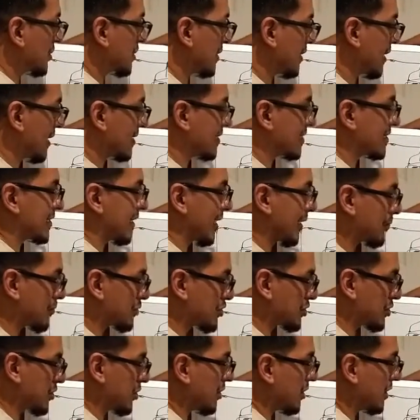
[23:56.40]
in that same
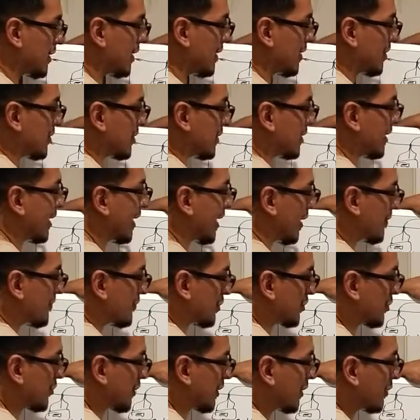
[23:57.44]
circuit, you're going to have a
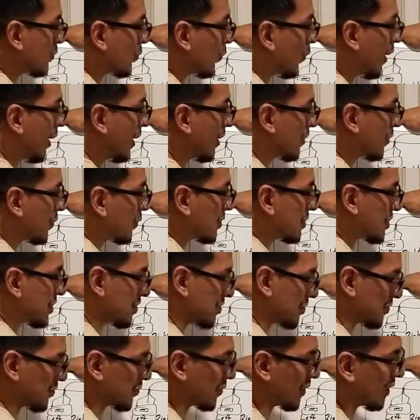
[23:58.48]
green wire, which is
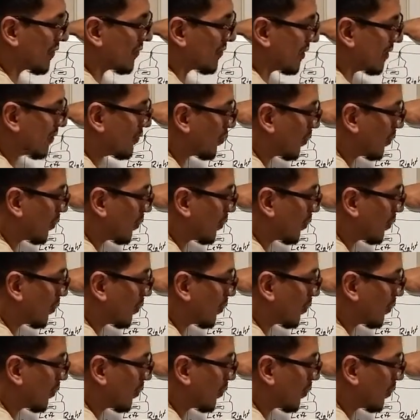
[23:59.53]
your grounding